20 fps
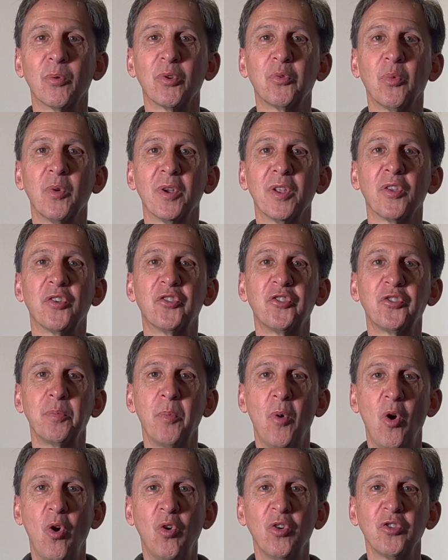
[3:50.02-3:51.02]
one of the
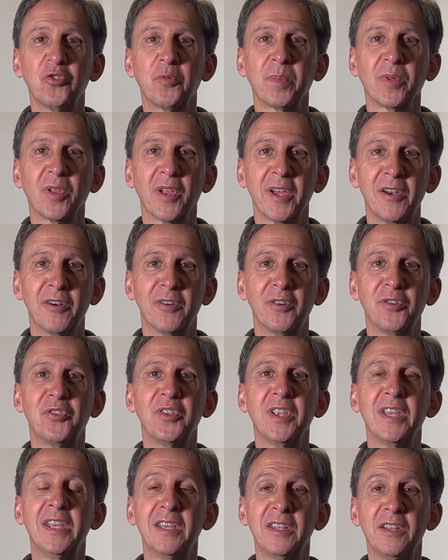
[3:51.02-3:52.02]
smallest players
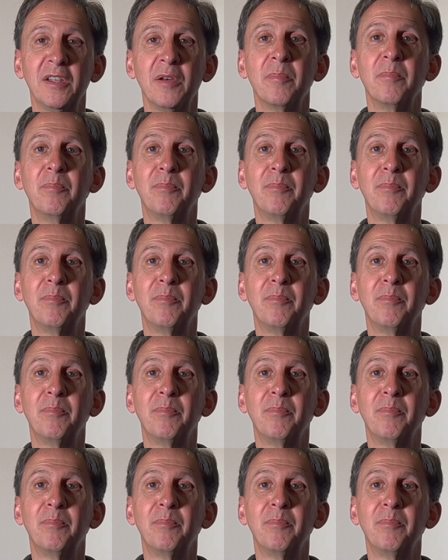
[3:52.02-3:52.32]
in